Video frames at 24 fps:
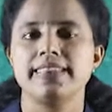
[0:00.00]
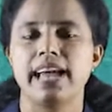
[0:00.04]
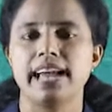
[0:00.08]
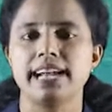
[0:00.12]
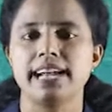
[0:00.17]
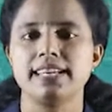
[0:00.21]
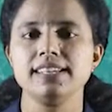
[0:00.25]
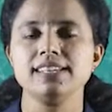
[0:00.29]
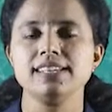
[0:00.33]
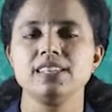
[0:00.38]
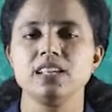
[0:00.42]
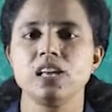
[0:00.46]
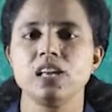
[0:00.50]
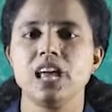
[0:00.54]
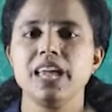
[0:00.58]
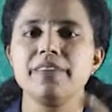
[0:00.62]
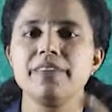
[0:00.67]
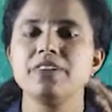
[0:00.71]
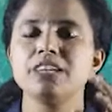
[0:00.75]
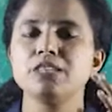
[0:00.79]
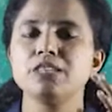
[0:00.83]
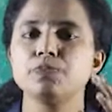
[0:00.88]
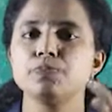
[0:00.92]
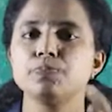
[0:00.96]
That is,
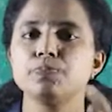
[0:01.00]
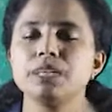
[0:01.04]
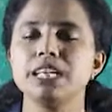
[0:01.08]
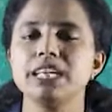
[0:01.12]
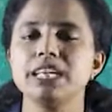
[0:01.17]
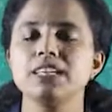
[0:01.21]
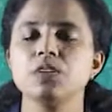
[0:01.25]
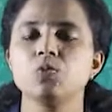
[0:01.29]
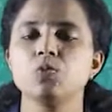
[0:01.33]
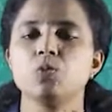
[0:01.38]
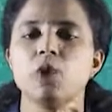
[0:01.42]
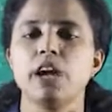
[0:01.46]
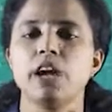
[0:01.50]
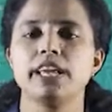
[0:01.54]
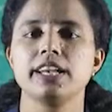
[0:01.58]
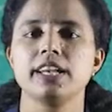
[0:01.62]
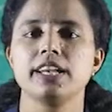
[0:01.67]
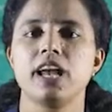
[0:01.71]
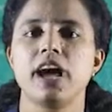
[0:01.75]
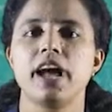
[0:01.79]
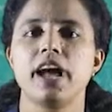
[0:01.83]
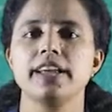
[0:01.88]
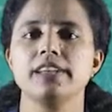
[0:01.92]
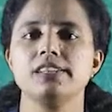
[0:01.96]
if I split a white
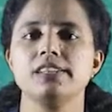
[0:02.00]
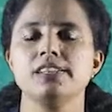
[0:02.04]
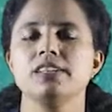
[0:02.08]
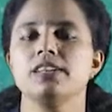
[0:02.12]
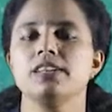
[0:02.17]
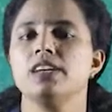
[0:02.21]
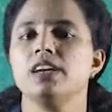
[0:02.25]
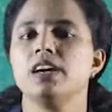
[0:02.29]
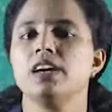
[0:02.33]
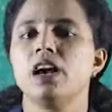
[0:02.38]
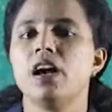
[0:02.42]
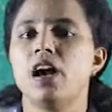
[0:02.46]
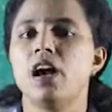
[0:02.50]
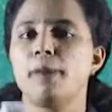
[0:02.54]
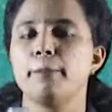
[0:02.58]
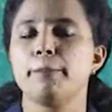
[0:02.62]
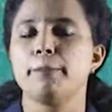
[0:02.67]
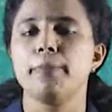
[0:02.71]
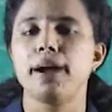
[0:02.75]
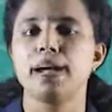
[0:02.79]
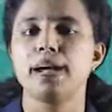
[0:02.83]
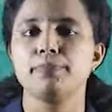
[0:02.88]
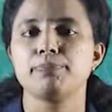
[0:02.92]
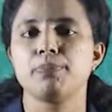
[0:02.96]

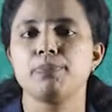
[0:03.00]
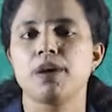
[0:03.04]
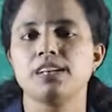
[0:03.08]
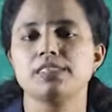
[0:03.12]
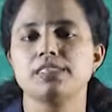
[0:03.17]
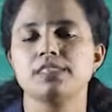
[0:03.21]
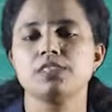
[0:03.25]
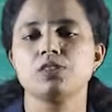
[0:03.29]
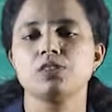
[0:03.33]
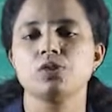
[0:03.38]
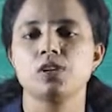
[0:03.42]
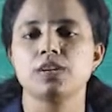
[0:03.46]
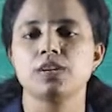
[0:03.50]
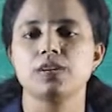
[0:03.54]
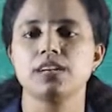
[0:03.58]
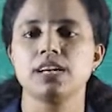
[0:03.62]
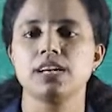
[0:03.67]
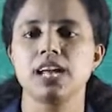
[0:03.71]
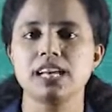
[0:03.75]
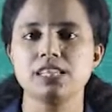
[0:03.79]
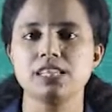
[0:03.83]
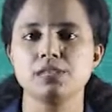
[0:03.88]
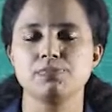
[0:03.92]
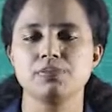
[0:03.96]
light by passing through a
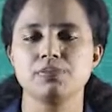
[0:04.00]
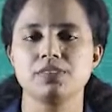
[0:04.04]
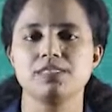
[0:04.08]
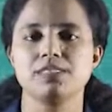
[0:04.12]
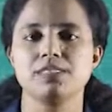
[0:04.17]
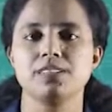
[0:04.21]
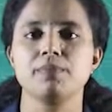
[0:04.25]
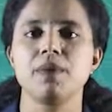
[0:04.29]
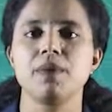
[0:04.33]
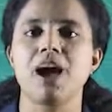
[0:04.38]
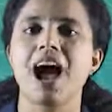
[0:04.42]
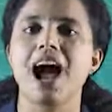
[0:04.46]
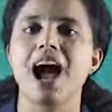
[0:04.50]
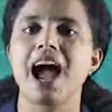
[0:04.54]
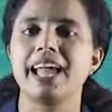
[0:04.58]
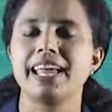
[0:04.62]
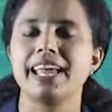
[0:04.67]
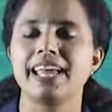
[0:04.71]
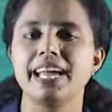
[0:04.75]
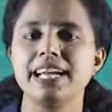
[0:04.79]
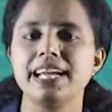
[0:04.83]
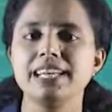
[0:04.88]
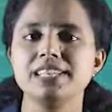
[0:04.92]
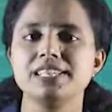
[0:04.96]
glass prism, I
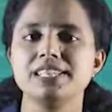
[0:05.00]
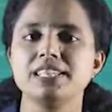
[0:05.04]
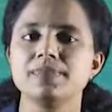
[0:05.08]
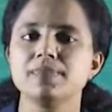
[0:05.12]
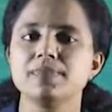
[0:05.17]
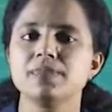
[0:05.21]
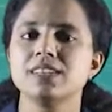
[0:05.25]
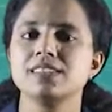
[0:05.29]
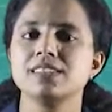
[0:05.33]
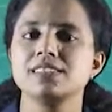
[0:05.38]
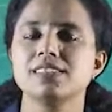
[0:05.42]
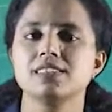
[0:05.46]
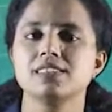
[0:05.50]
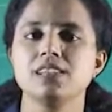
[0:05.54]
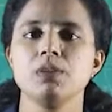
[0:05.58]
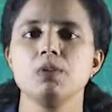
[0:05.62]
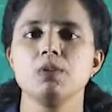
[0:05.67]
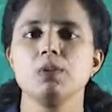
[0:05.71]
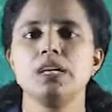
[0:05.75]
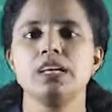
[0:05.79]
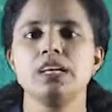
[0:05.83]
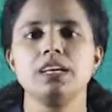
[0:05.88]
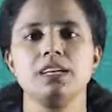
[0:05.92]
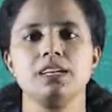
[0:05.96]
get
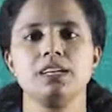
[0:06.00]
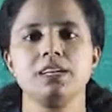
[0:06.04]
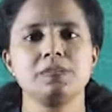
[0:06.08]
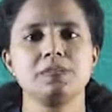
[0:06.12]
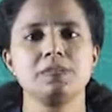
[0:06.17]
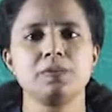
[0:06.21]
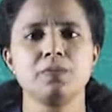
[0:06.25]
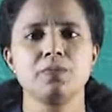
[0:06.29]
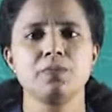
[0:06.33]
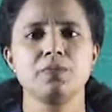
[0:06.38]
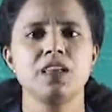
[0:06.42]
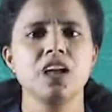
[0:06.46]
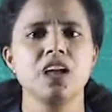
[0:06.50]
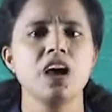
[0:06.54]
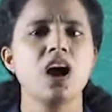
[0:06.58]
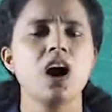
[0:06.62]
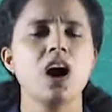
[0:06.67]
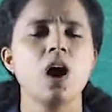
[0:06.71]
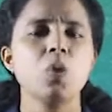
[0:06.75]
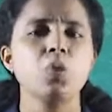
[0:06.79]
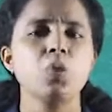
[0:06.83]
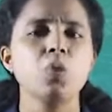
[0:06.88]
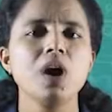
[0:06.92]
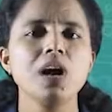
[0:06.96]
7 colors.
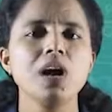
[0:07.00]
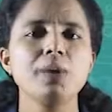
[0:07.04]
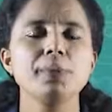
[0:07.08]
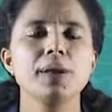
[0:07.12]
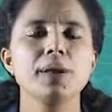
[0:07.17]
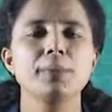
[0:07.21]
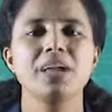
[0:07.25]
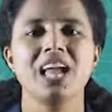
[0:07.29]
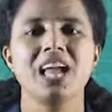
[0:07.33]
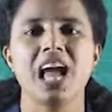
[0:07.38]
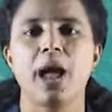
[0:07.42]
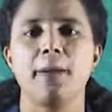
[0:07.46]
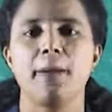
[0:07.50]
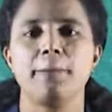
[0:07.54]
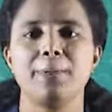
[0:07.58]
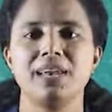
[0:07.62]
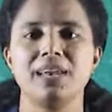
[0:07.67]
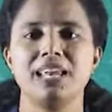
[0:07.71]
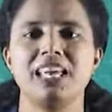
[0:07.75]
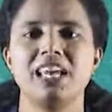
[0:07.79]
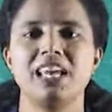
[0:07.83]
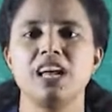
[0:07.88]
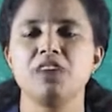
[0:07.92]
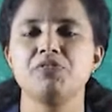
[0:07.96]
What may be
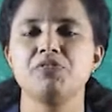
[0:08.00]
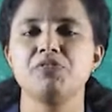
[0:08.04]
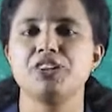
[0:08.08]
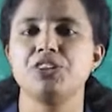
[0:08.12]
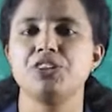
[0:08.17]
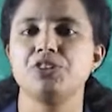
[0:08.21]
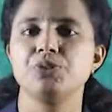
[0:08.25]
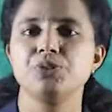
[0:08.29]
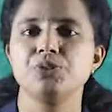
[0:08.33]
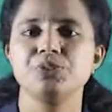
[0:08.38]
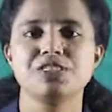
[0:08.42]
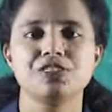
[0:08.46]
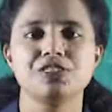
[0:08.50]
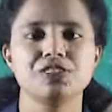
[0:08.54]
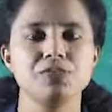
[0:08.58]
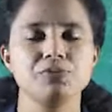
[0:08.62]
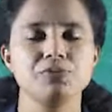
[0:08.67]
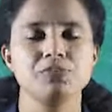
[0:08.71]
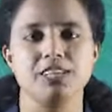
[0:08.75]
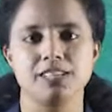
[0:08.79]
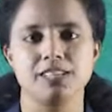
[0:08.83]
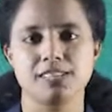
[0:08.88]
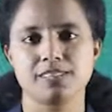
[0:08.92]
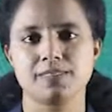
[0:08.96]
happening if I do the
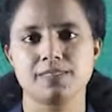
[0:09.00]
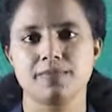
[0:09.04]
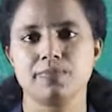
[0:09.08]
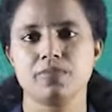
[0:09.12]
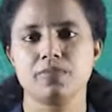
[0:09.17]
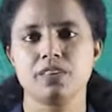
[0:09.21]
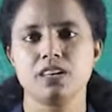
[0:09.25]
reverse?